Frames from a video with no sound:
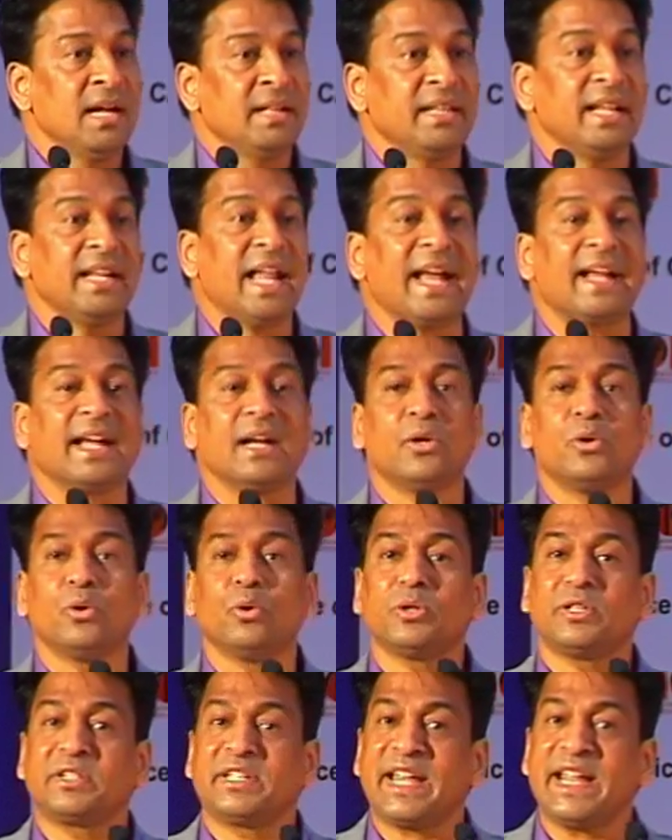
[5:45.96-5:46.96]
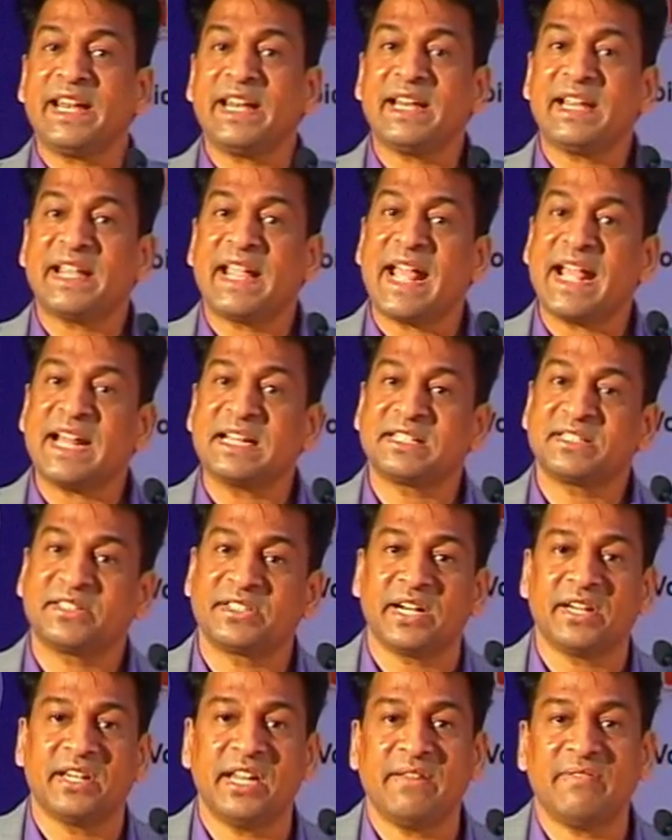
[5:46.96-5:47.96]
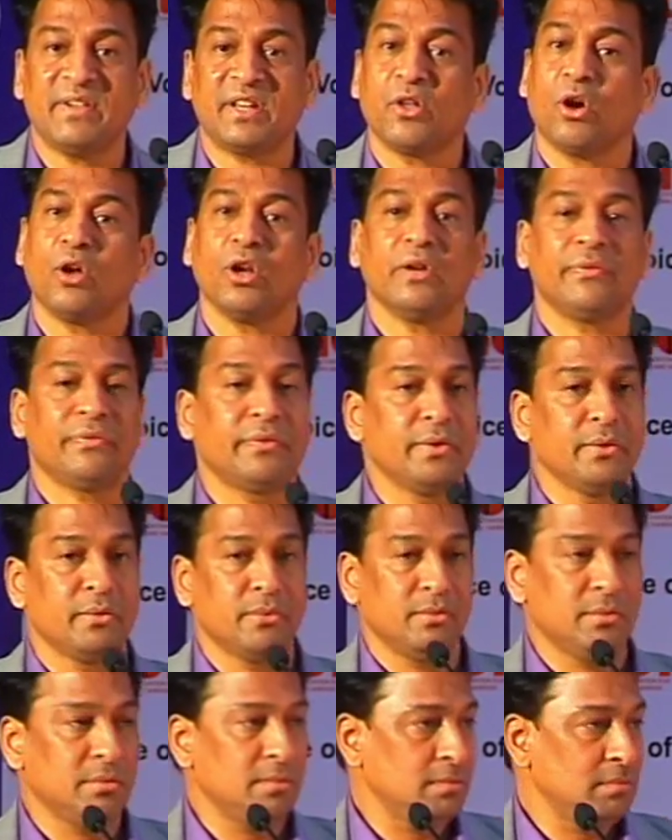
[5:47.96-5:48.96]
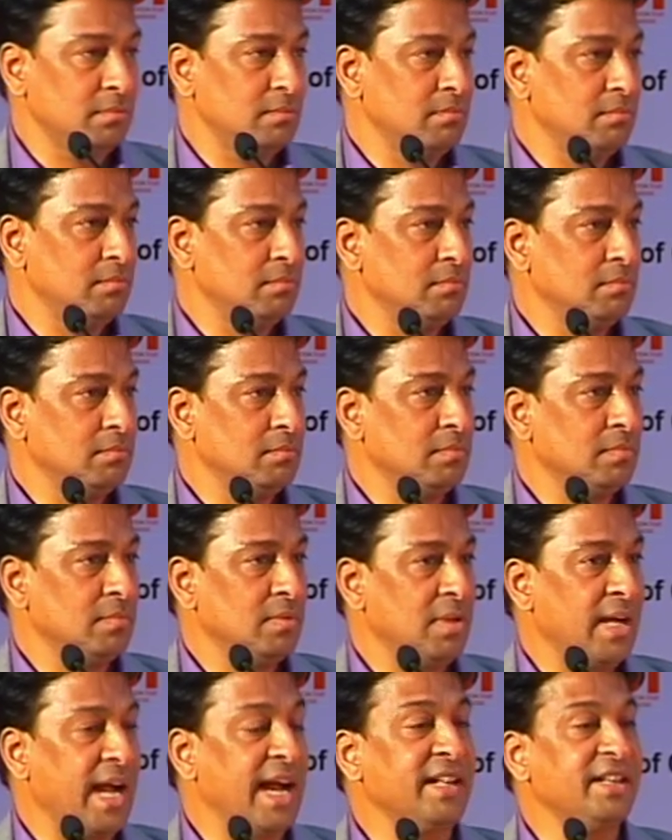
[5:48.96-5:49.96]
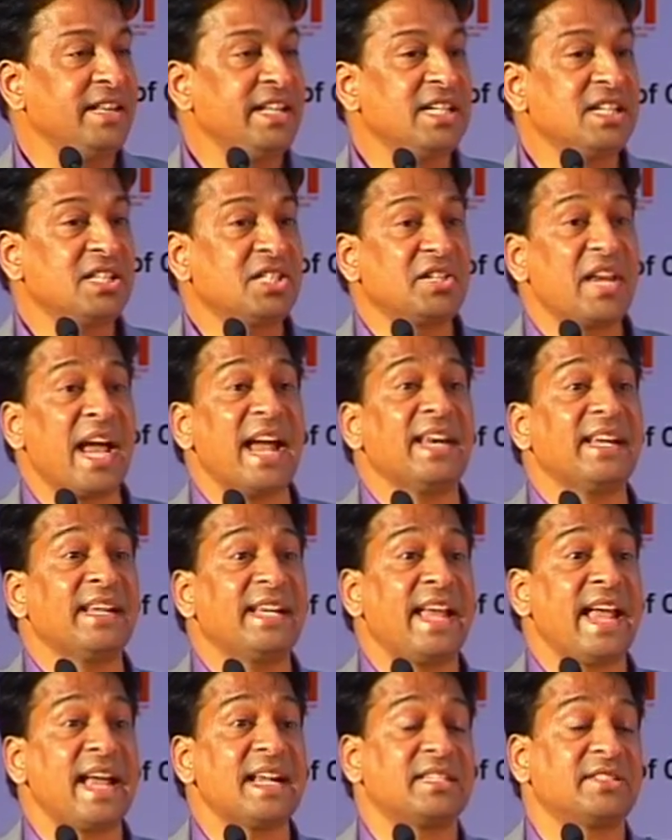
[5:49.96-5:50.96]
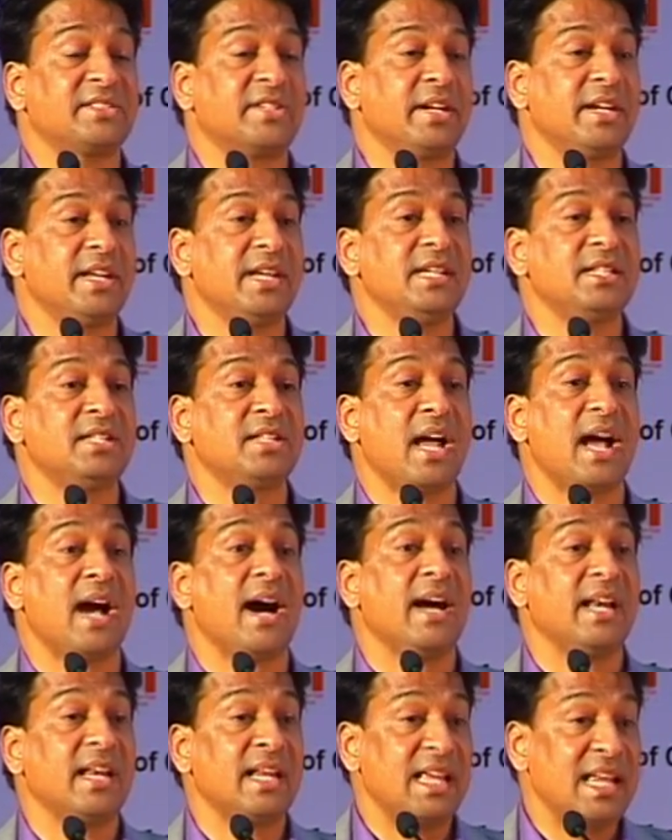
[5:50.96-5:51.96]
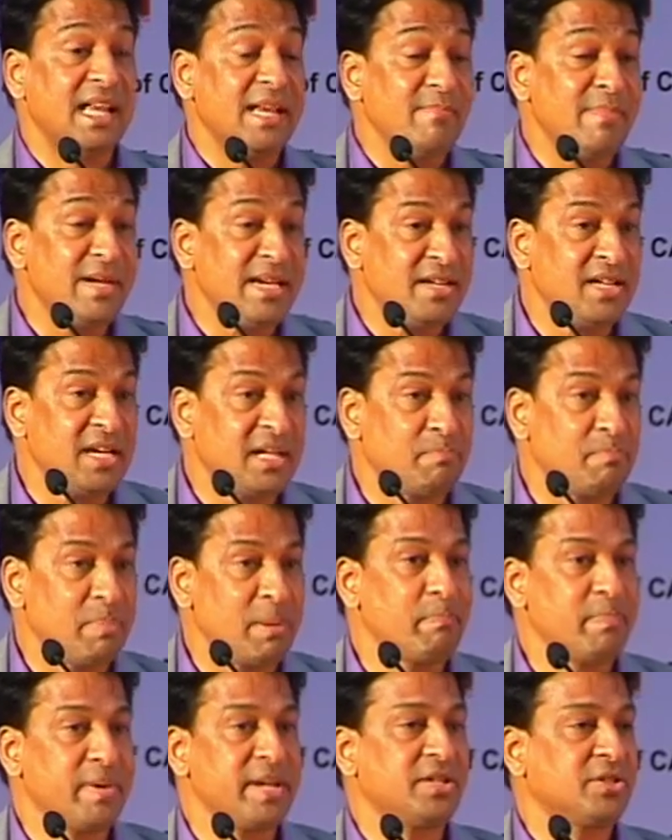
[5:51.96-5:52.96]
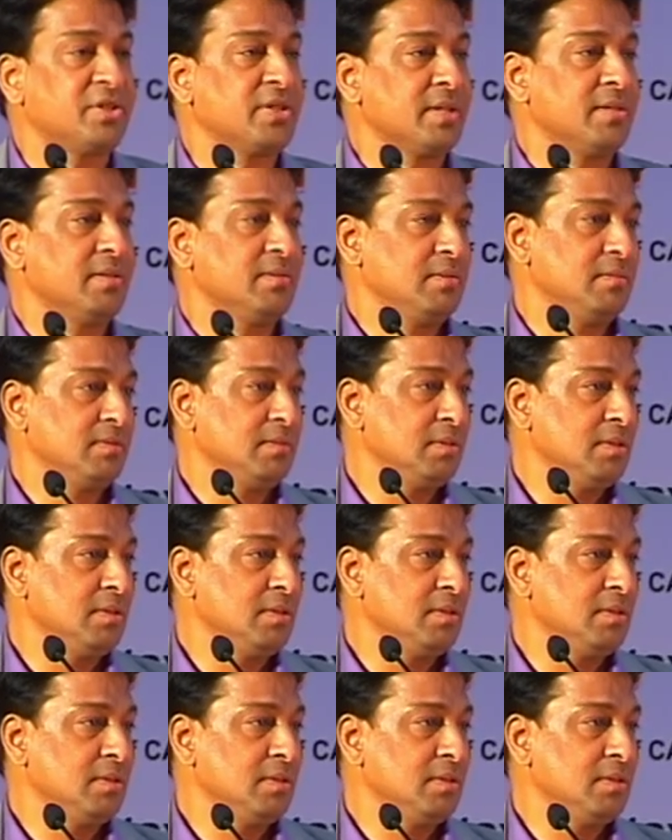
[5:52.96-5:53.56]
Then I can do 10 case study with all of you, and these 10 case studies are immediate preparation.